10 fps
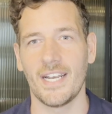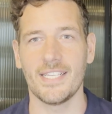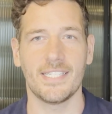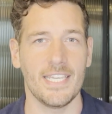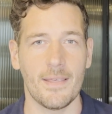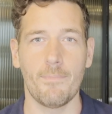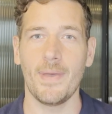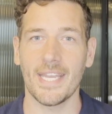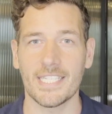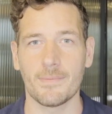I see the
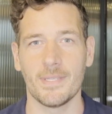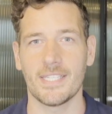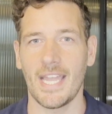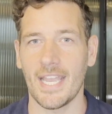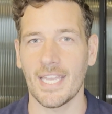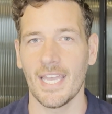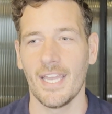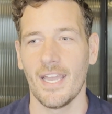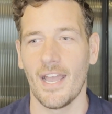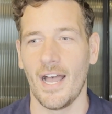biggest mistake.
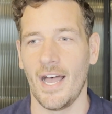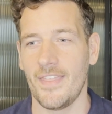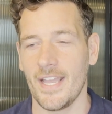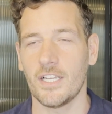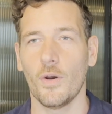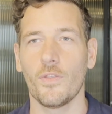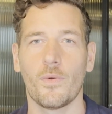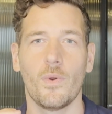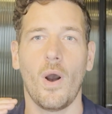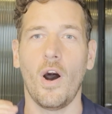They go
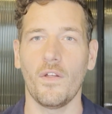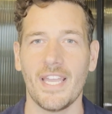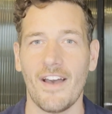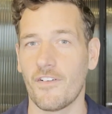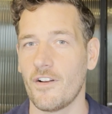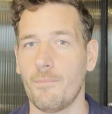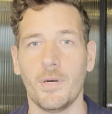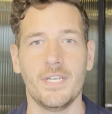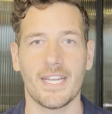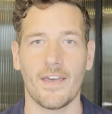through all the effort of
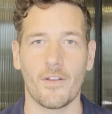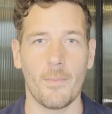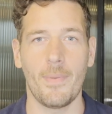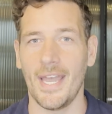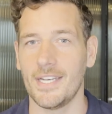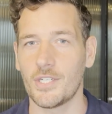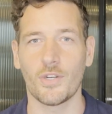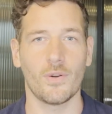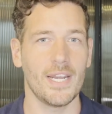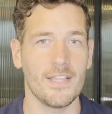putting together a pitch,
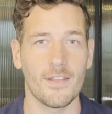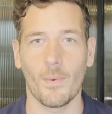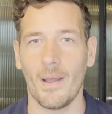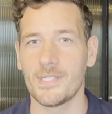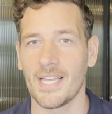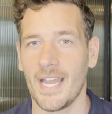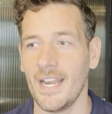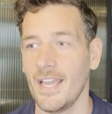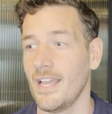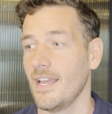creating their website,
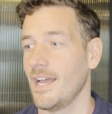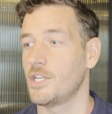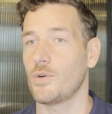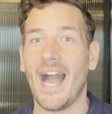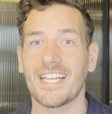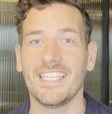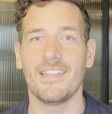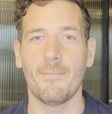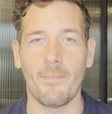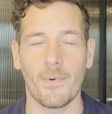attracting
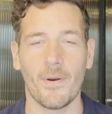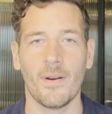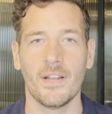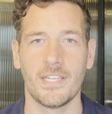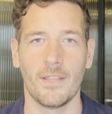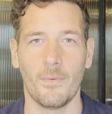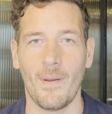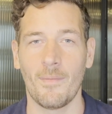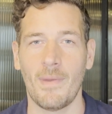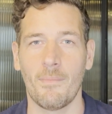the member to
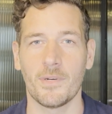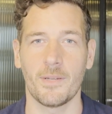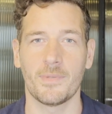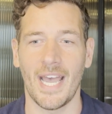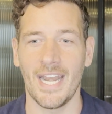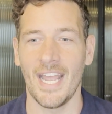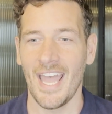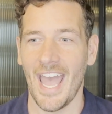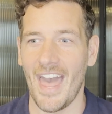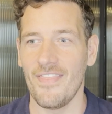the membership site,
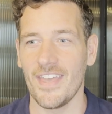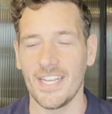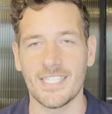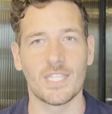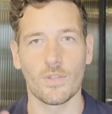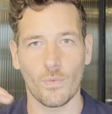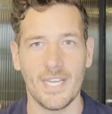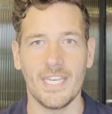and then it's 3